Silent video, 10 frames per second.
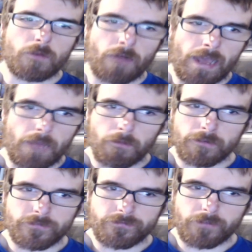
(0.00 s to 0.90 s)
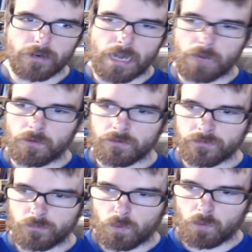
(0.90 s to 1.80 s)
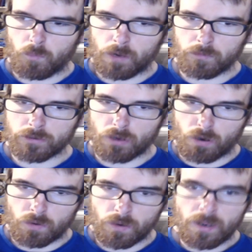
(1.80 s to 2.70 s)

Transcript: mode. I almost forgot what it, what it was called.